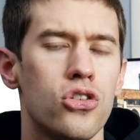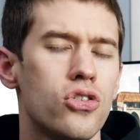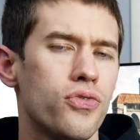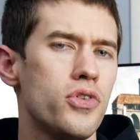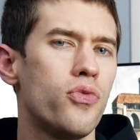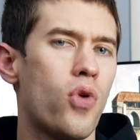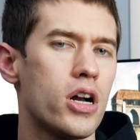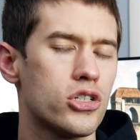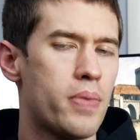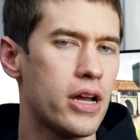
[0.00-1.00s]
So if you've
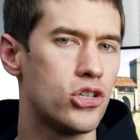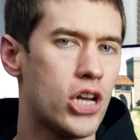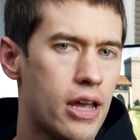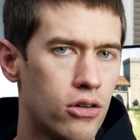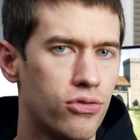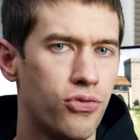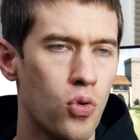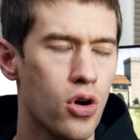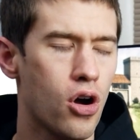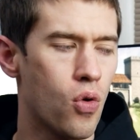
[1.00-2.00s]
watched my channel
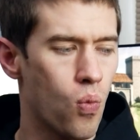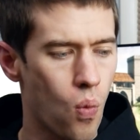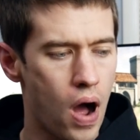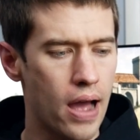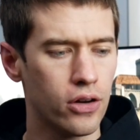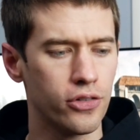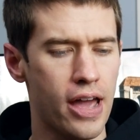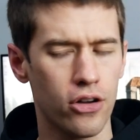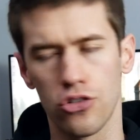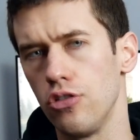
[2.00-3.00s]
for a while
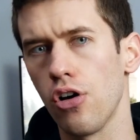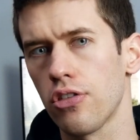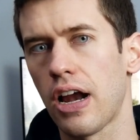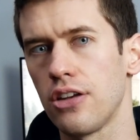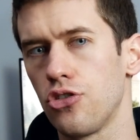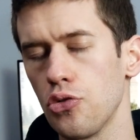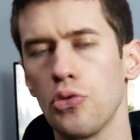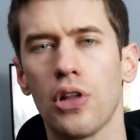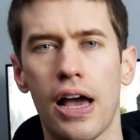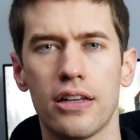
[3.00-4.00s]
now, you know that I do
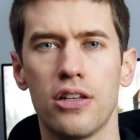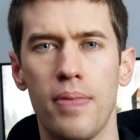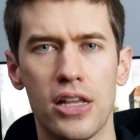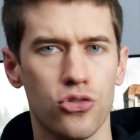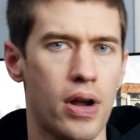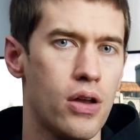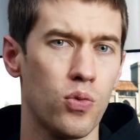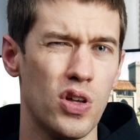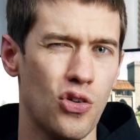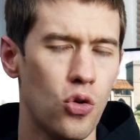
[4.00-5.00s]
like to mess
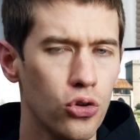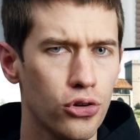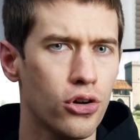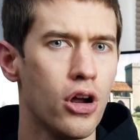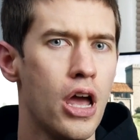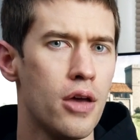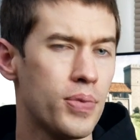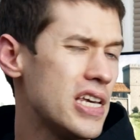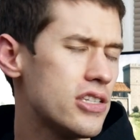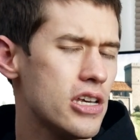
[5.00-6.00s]
around with older
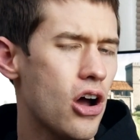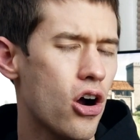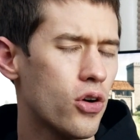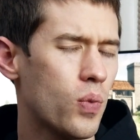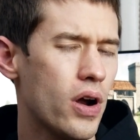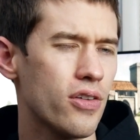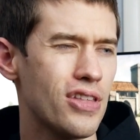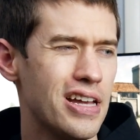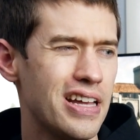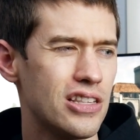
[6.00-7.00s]
PC hardware
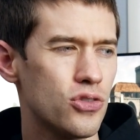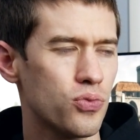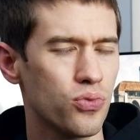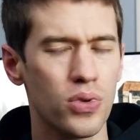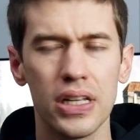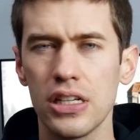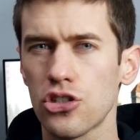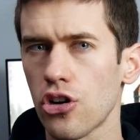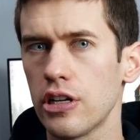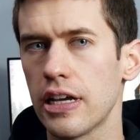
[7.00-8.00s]
that's really
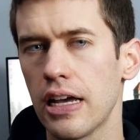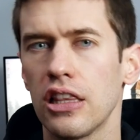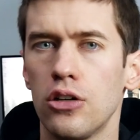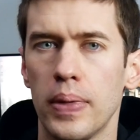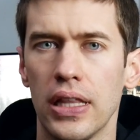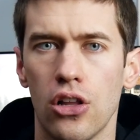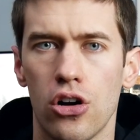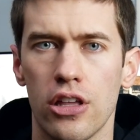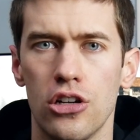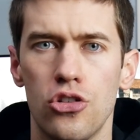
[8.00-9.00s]
starting to get a little bit
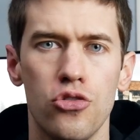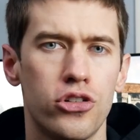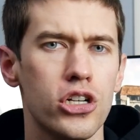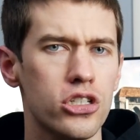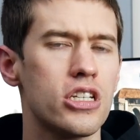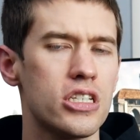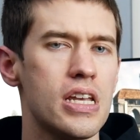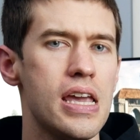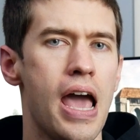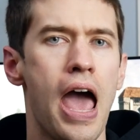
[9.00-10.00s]
long in the tooth, just to
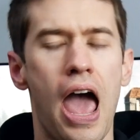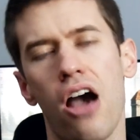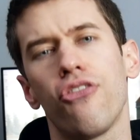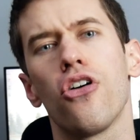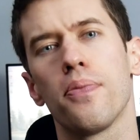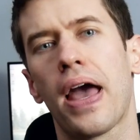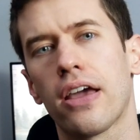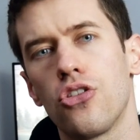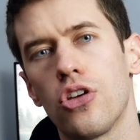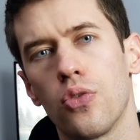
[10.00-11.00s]
see how far
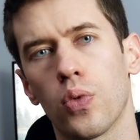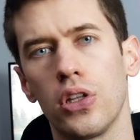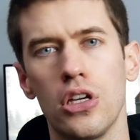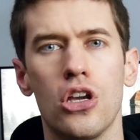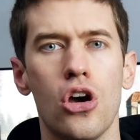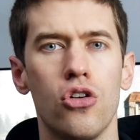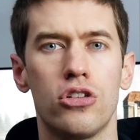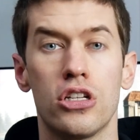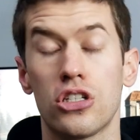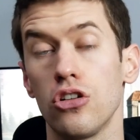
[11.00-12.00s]
back you can really go
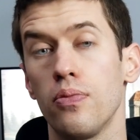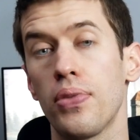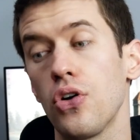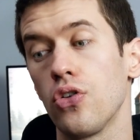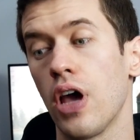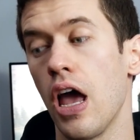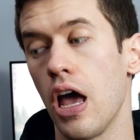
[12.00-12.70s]
to still build